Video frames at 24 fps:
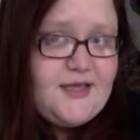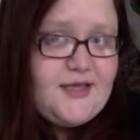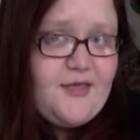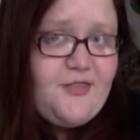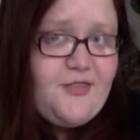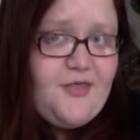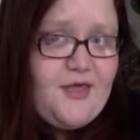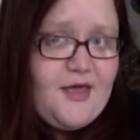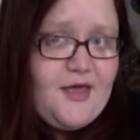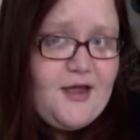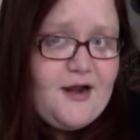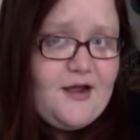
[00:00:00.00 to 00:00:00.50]

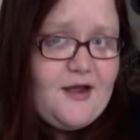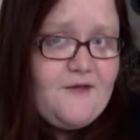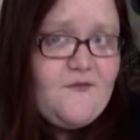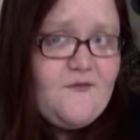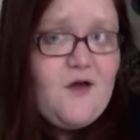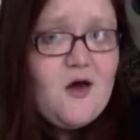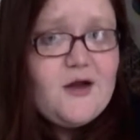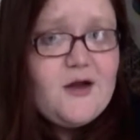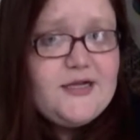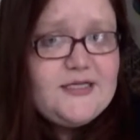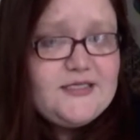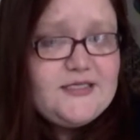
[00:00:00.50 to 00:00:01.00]
that I've
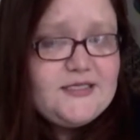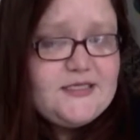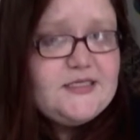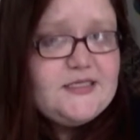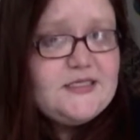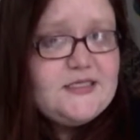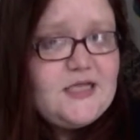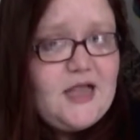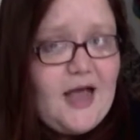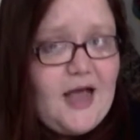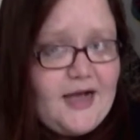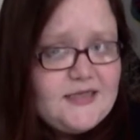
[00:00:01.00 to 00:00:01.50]
gotten since
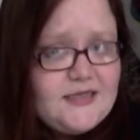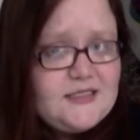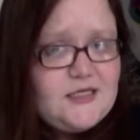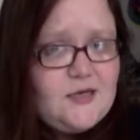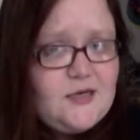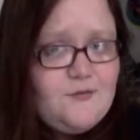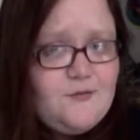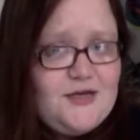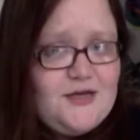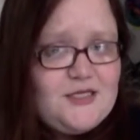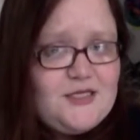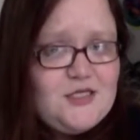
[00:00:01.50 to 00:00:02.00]
the last
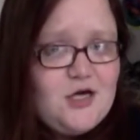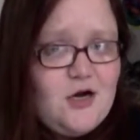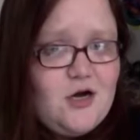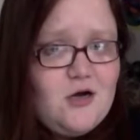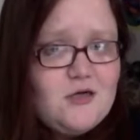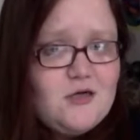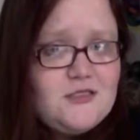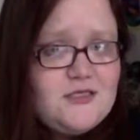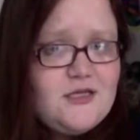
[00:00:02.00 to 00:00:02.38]
time we talked,